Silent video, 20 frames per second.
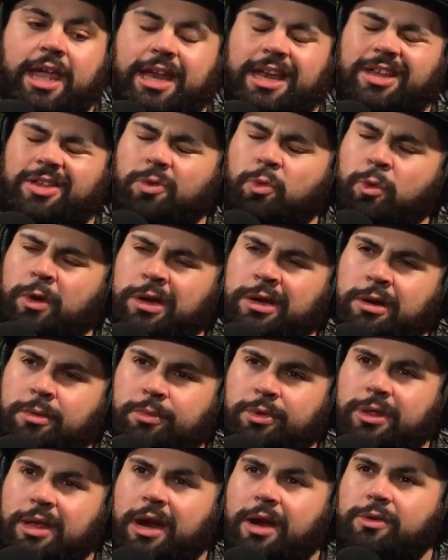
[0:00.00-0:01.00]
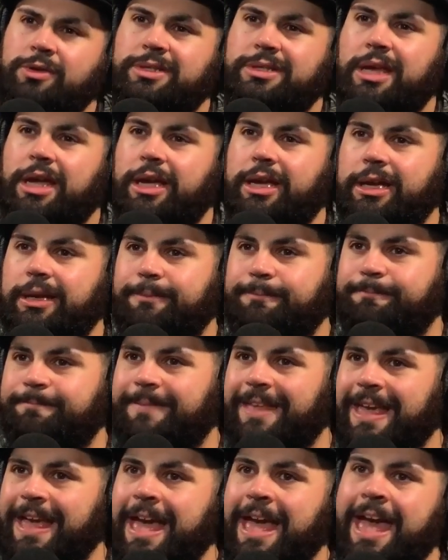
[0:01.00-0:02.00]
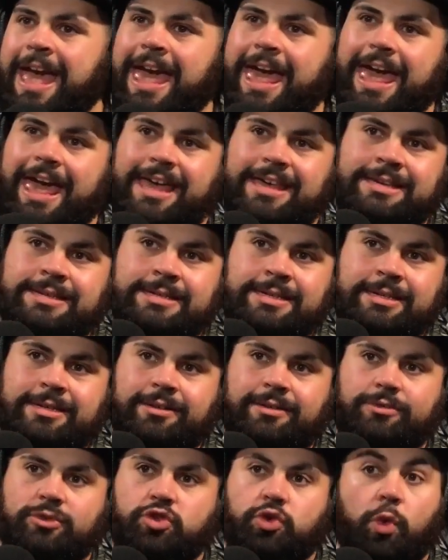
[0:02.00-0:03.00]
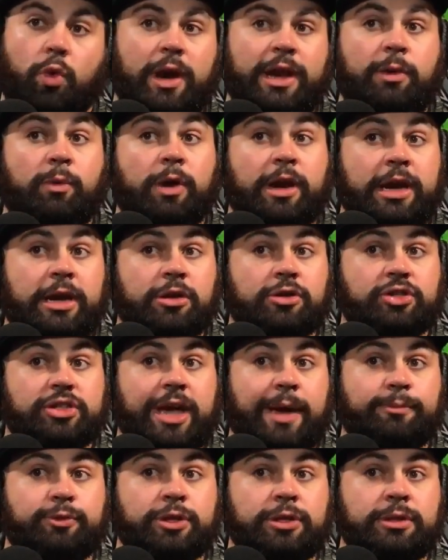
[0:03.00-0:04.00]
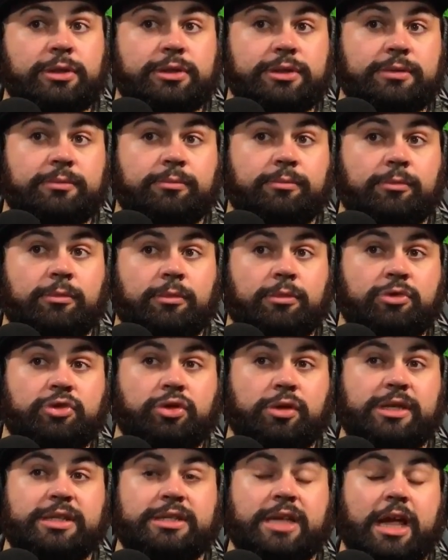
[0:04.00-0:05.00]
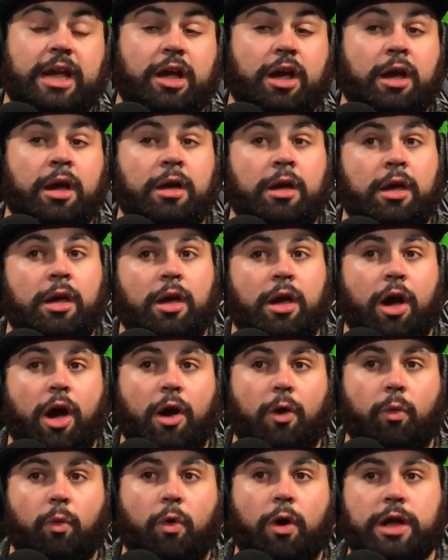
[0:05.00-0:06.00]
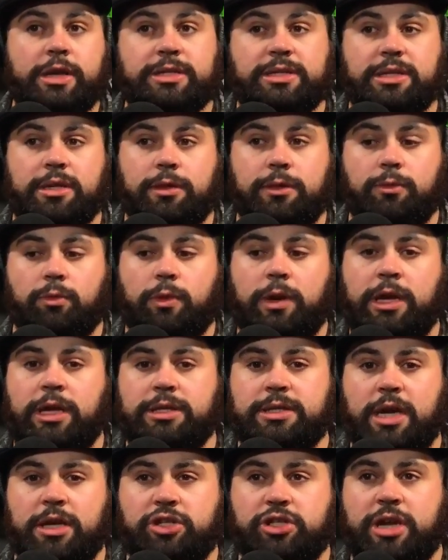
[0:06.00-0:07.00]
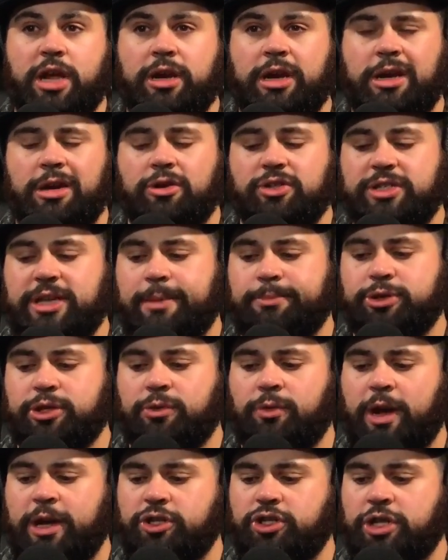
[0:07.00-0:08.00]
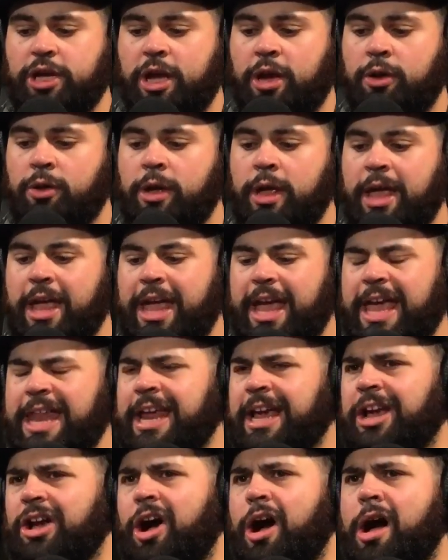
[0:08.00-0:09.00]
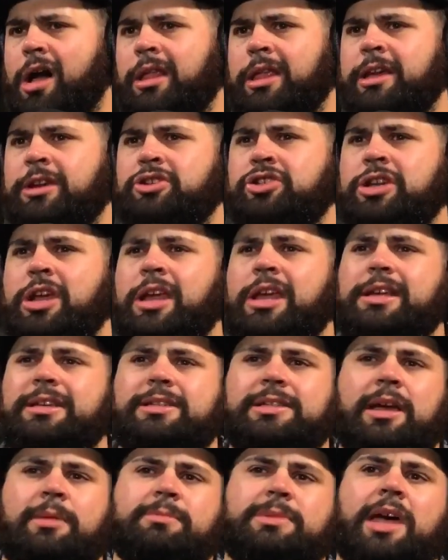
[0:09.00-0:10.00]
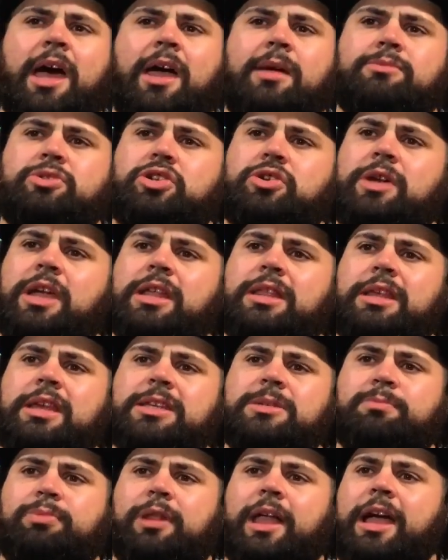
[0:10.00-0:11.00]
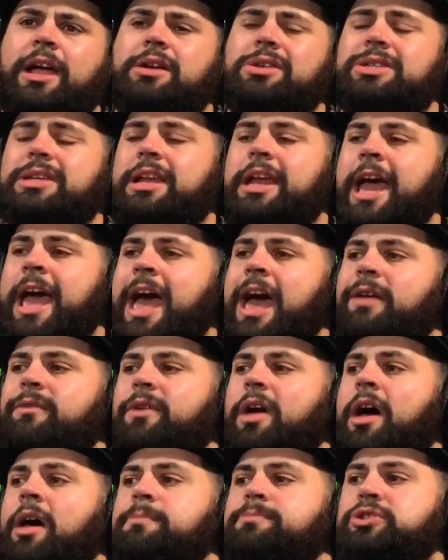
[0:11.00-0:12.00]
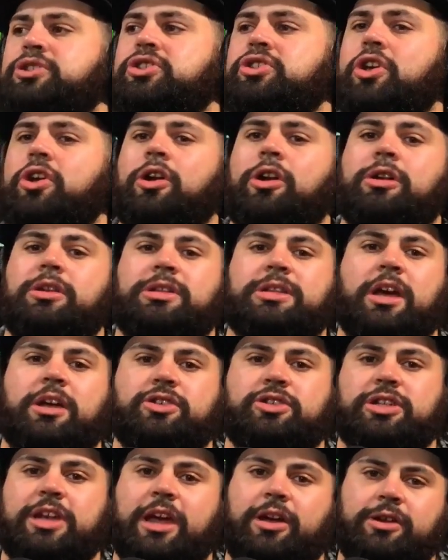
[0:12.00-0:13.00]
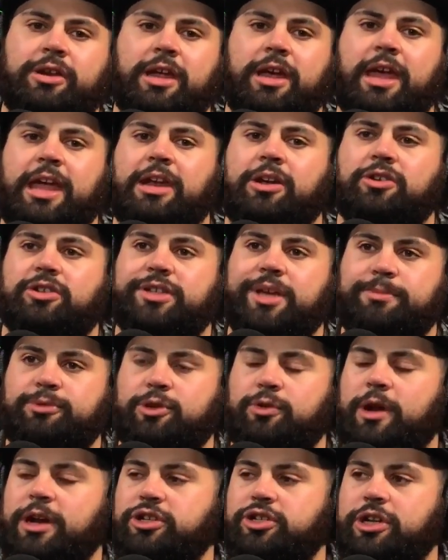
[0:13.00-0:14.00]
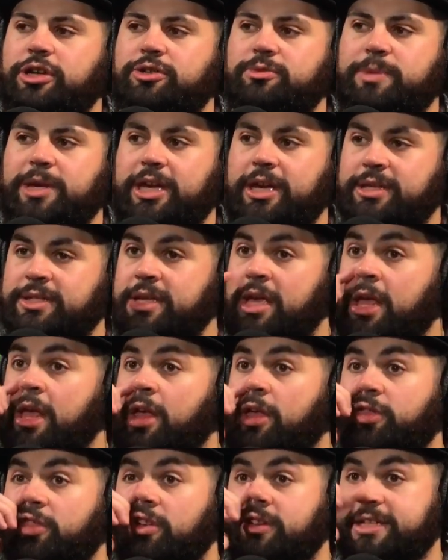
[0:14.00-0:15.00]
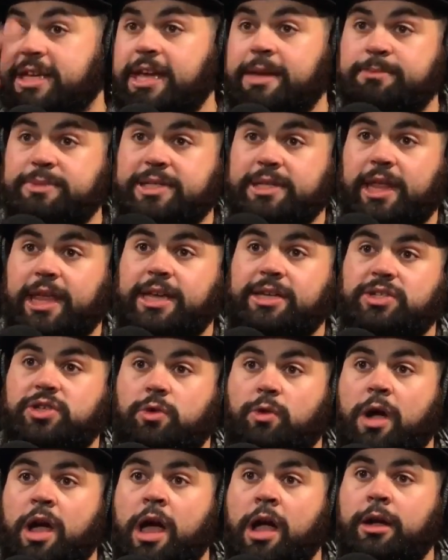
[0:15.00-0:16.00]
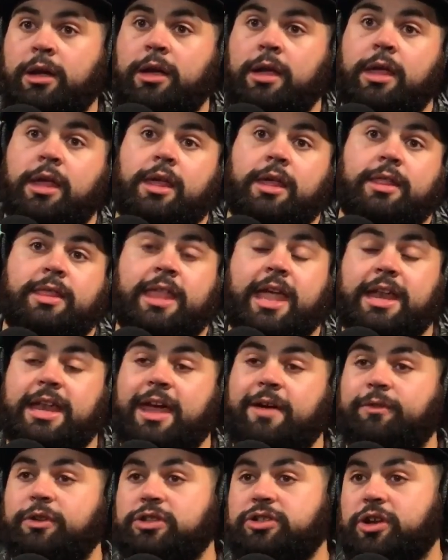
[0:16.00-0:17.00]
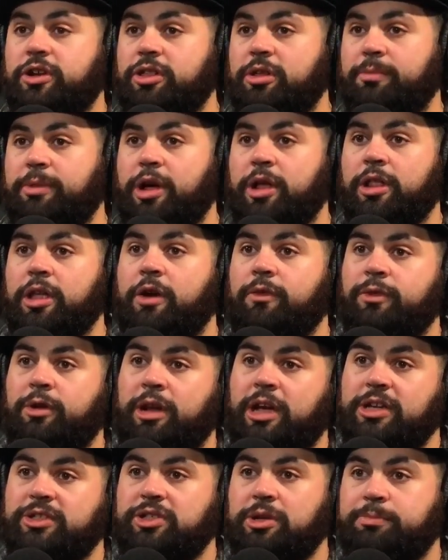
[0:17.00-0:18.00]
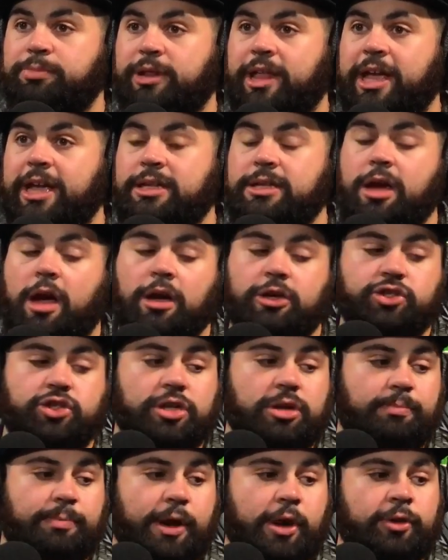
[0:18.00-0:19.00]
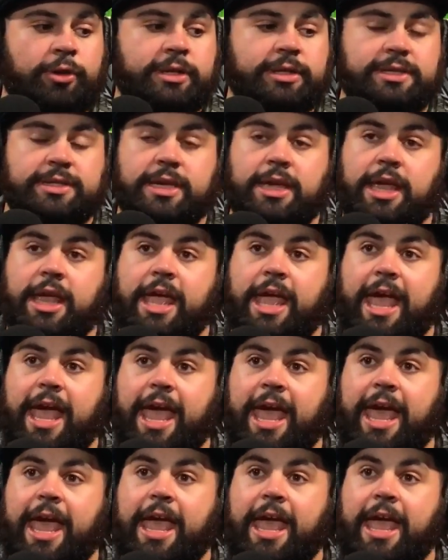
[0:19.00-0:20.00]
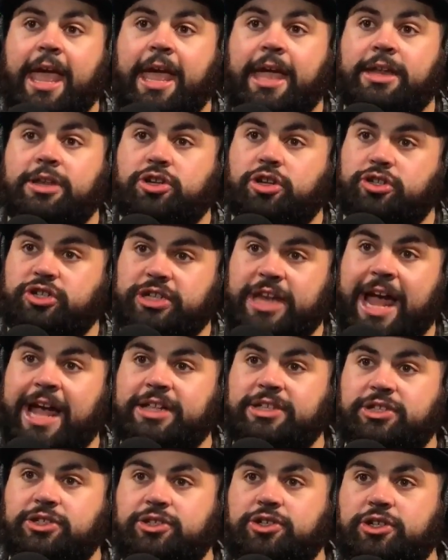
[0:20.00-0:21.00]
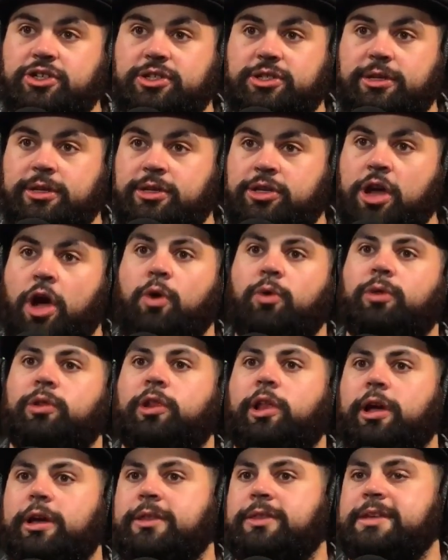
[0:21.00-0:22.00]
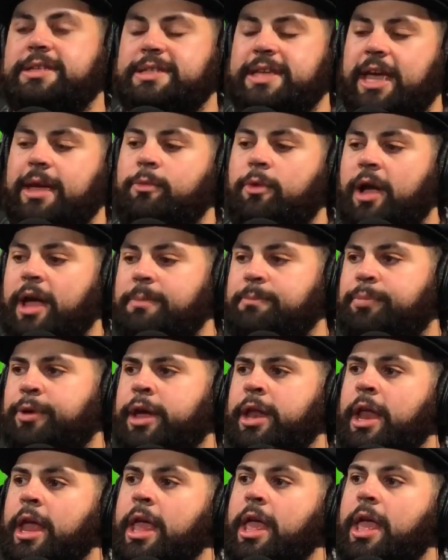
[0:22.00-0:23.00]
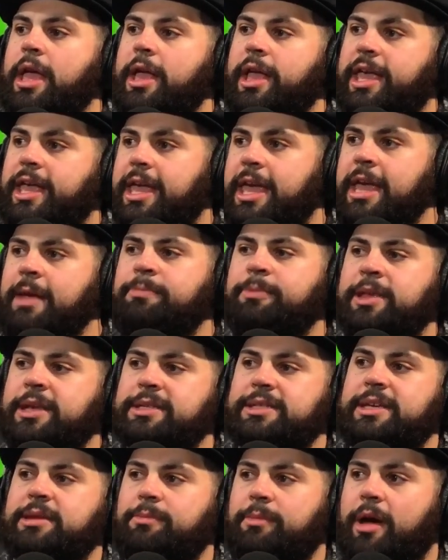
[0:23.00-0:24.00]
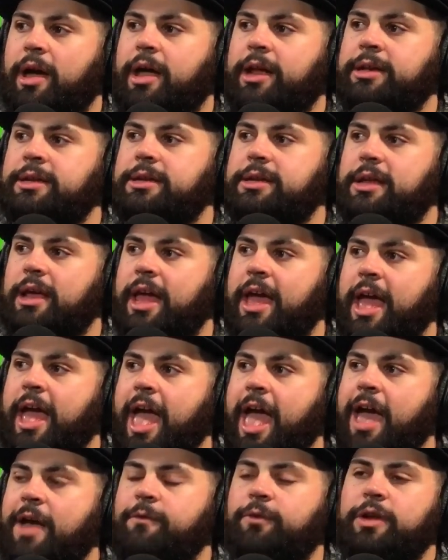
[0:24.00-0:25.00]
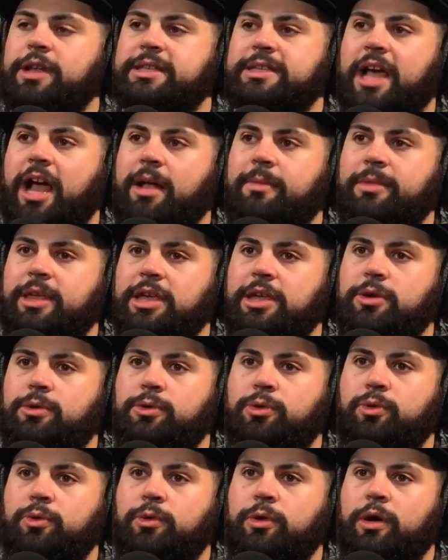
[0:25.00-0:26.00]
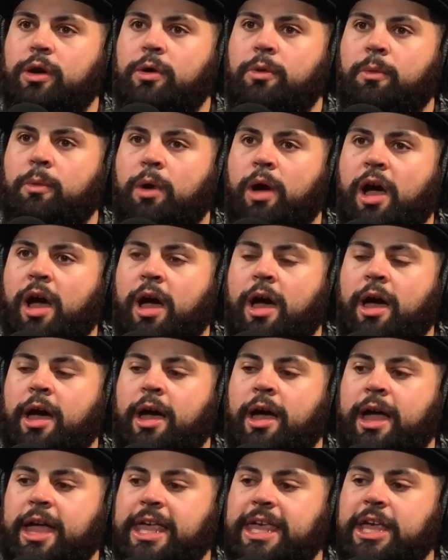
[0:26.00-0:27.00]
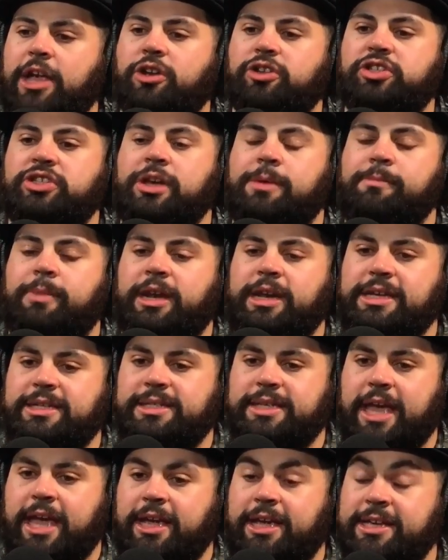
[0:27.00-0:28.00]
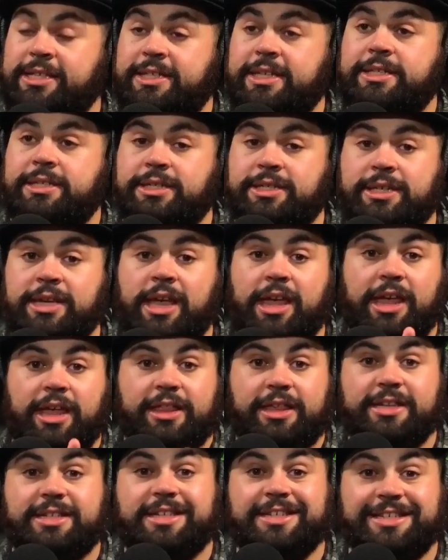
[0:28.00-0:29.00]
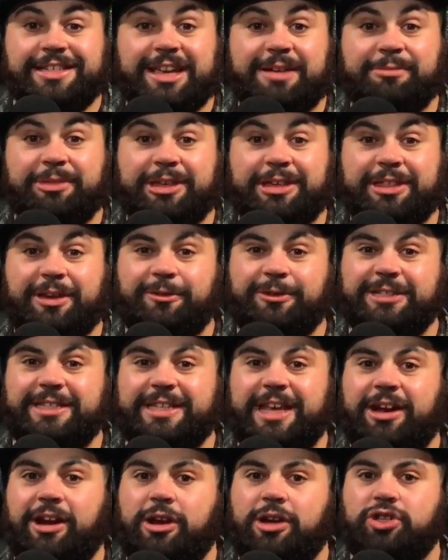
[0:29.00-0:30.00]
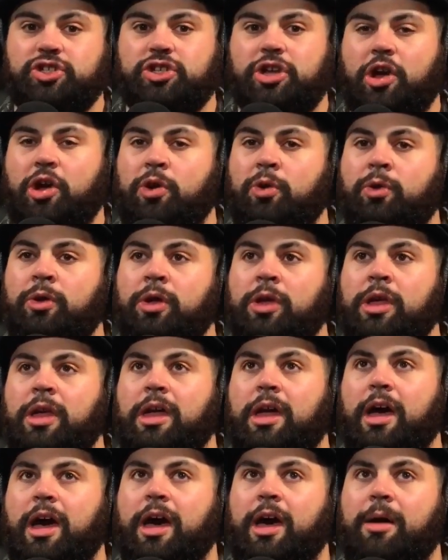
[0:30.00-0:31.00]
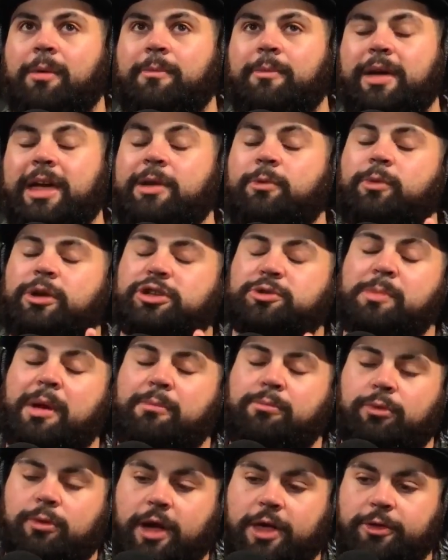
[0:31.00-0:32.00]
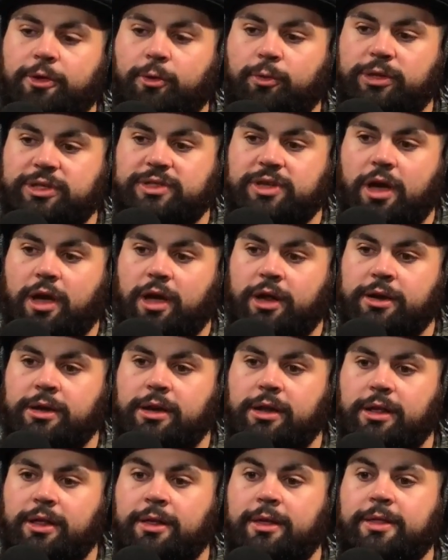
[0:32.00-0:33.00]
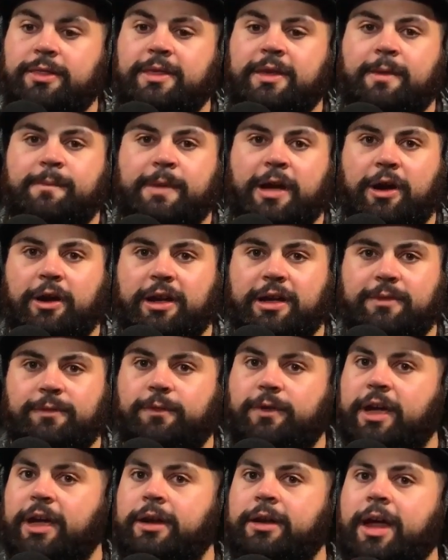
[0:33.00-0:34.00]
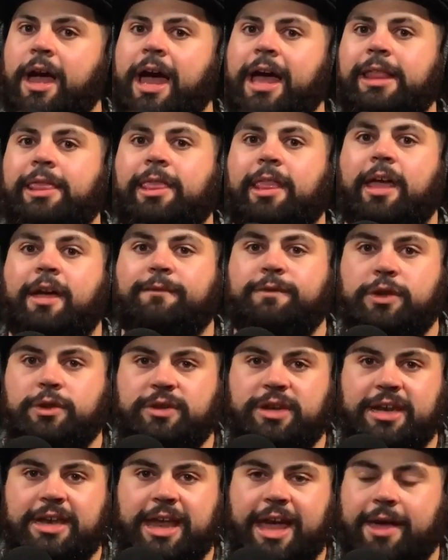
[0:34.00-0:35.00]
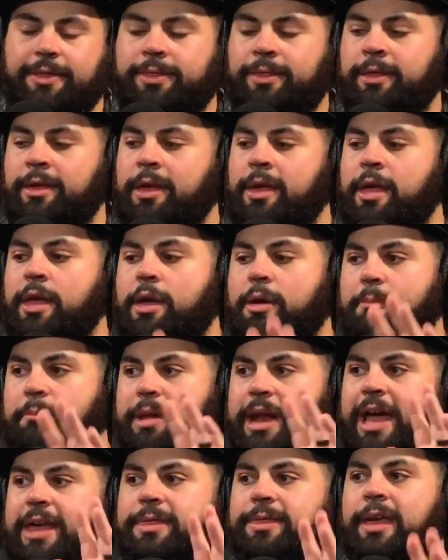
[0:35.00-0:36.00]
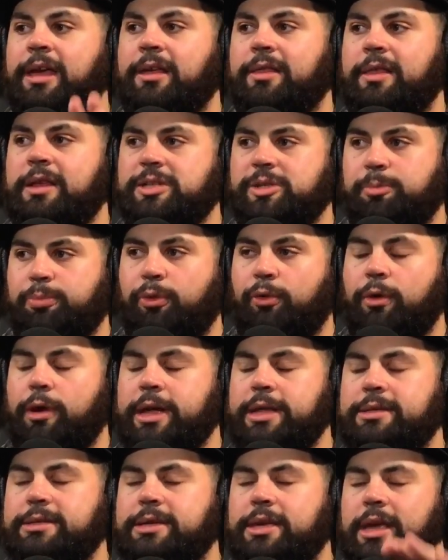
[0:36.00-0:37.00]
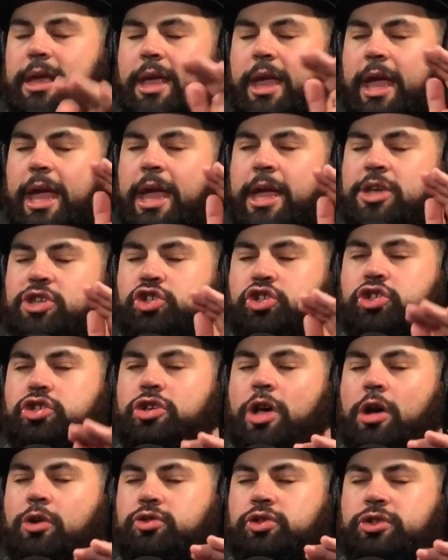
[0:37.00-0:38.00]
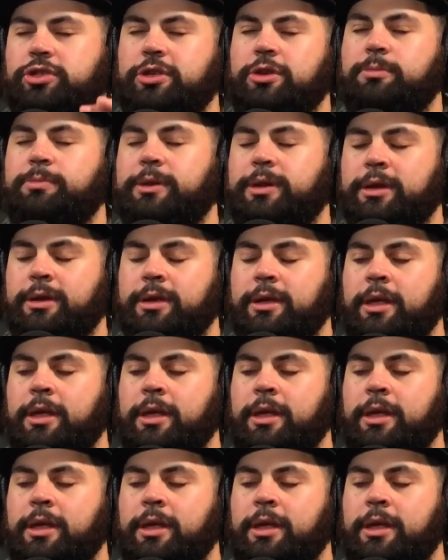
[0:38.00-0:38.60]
Now, the one number that I was like, 21 interceptions. So he's like a 1-to-3 touchdown interception ratio. And in college, sometimes you get these players that have absurd touchdown interception ratios because their team slings the rock. They never turn the ball over because they're playing dog shit opponents. And your stats just don't look the same, right? But keep this in mind every time that you hear somebody say, because this is something that was said on a show in which my brother was on, The American Fan. I love you to death, but I think this point is so stupid.